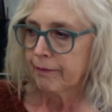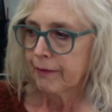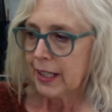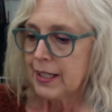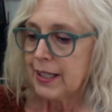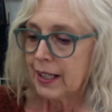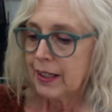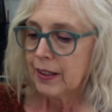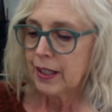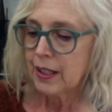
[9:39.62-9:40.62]
it did.
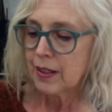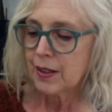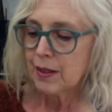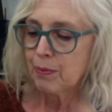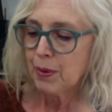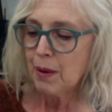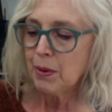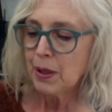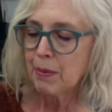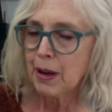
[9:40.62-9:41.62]
And it's
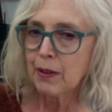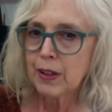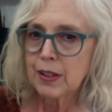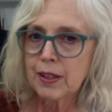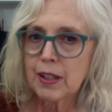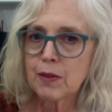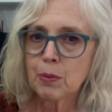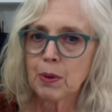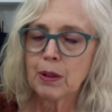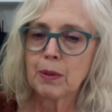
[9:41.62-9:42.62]
probably the sleeves are
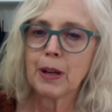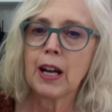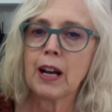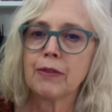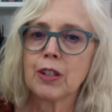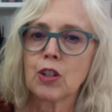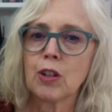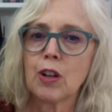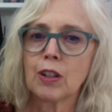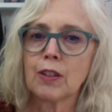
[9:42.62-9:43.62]
probably about 1/2 inch
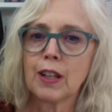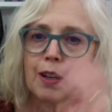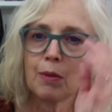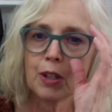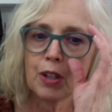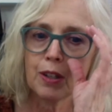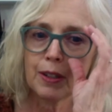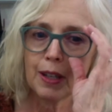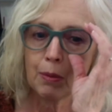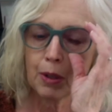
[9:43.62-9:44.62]
longer than I wish that
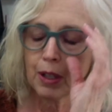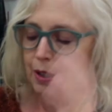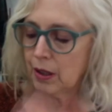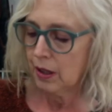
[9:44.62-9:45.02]
they were.